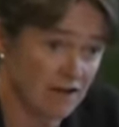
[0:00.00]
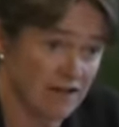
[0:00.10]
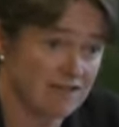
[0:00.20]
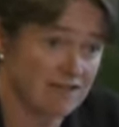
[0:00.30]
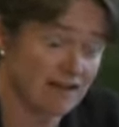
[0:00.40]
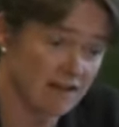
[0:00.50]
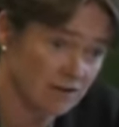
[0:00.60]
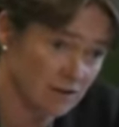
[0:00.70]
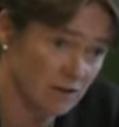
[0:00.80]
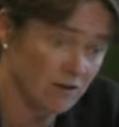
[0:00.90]
And again, I
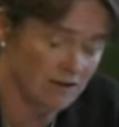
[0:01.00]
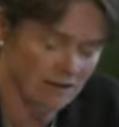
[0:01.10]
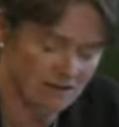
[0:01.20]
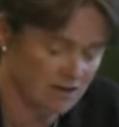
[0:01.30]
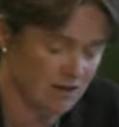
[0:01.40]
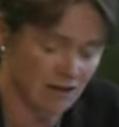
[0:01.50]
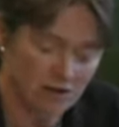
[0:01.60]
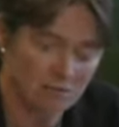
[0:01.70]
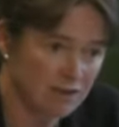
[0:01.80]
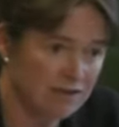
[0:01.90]
think, as I say, I
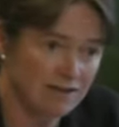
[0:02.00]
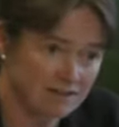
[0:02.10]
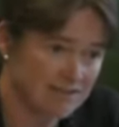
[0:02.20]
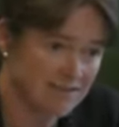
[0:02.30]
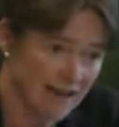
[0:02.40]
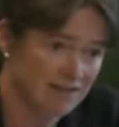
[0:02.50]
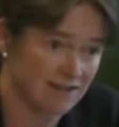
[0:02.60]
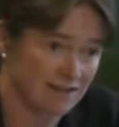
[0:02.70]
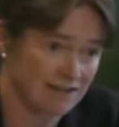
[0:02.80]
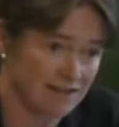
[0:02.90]
completely understand this.